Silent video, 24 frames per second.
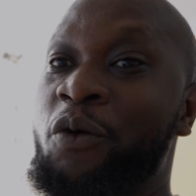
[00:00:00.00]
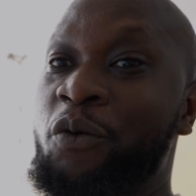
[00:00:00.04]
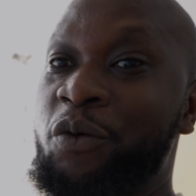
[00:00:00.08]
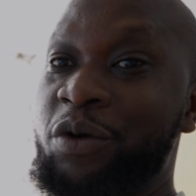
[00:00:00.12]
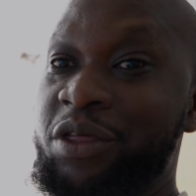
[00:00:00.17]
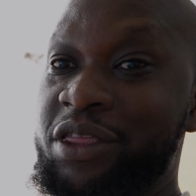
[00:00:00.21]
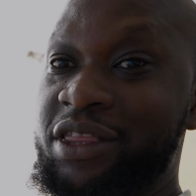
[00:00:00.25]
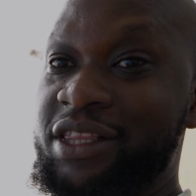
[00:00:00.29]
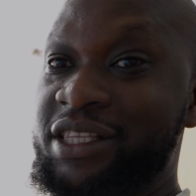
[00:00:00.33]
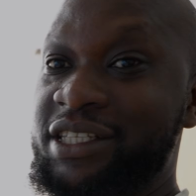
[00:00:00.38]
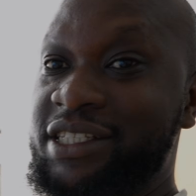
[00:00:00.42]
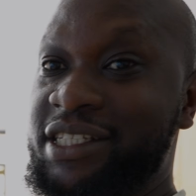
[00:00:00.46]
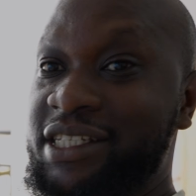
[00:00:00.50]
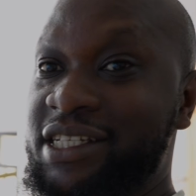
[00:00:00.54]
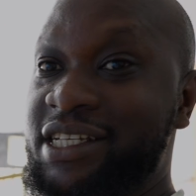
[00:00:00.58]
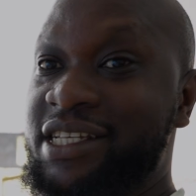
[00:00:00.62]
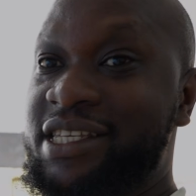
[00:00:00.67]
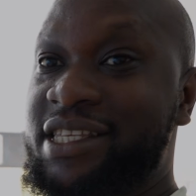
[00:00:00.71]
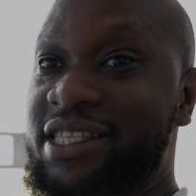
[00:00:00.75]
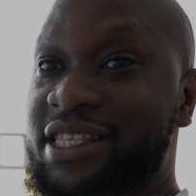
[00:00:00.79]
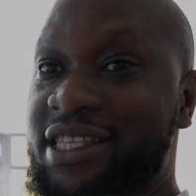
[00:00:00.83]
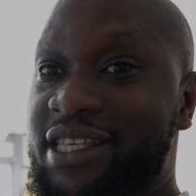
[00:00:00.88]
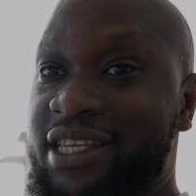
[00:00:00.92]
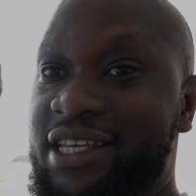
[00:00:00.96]
with
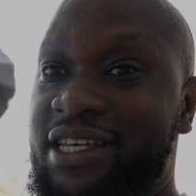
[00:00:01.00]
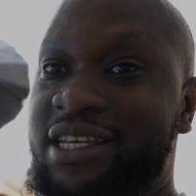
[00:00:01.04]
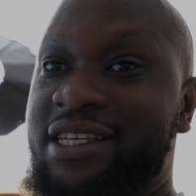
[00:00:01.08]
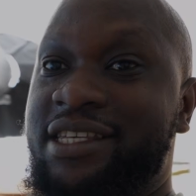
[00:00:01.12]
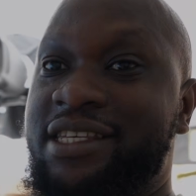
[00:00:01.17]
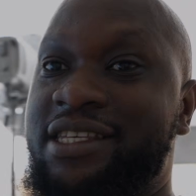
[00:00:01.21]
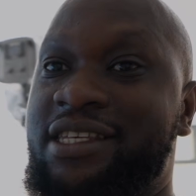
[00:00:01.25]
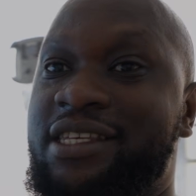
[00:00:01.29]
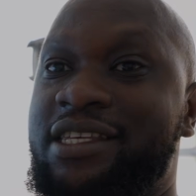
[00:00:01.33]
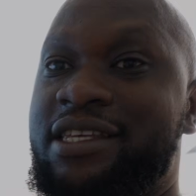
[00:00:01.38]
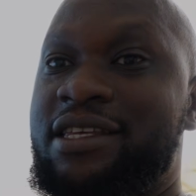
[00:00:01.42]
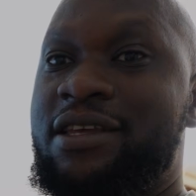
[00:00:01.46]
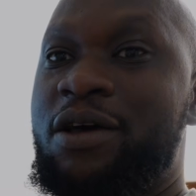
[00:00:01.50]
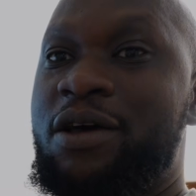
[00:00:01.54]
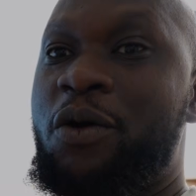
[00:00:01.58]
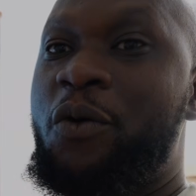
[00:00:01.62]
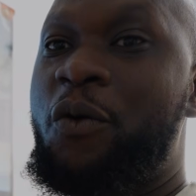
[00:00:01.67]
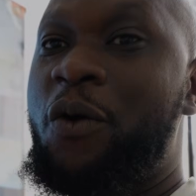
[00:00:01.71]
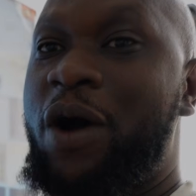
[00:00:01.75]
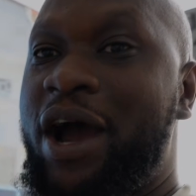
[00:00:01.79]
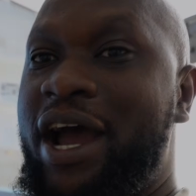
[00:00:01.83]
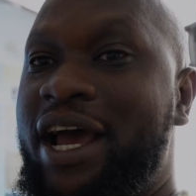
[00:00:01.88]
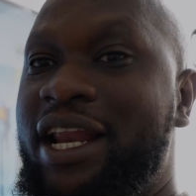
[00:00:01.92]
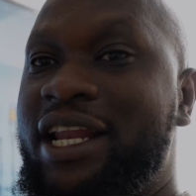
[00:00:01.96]
just this
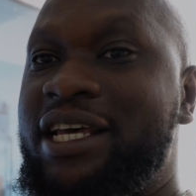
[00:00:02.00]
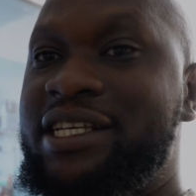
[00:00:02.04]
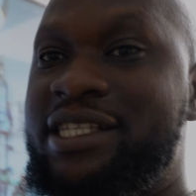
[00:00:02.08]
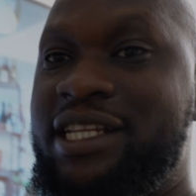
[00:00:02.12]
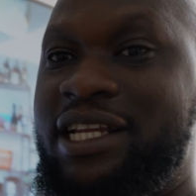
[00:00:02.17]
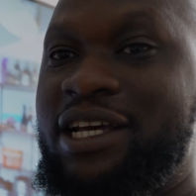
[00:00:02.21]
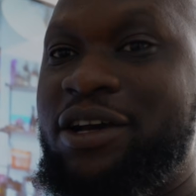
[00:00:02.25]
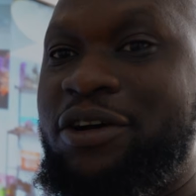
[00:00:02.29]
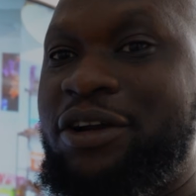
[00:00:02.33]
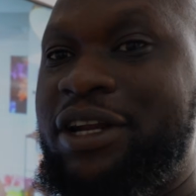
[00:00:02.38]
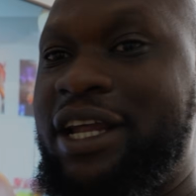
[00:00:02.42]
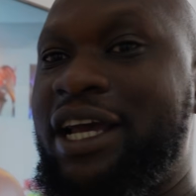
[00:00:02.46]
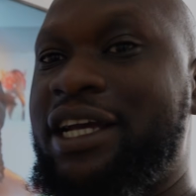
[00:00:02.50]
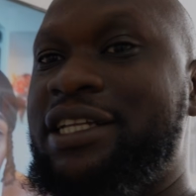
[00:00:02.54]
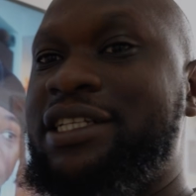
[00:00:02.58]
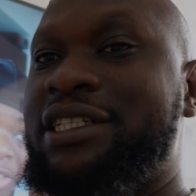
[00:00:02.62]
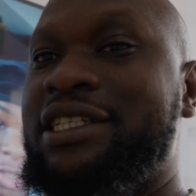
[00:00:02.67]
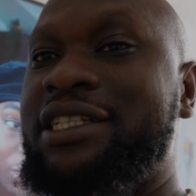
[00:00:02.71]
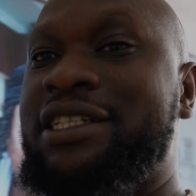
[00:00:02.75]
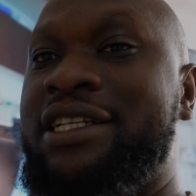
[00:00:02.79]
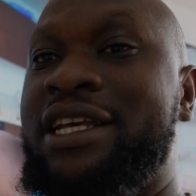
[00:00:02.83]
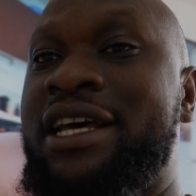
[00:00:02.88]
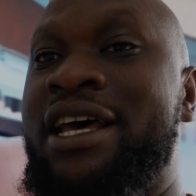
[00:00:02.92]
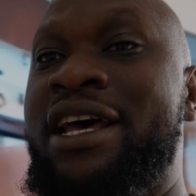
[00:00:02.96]
wirelessly
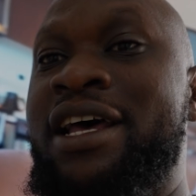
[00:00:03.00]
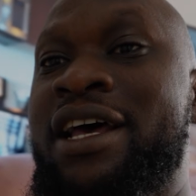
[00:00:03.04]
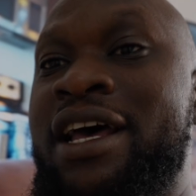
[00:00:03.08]
connected,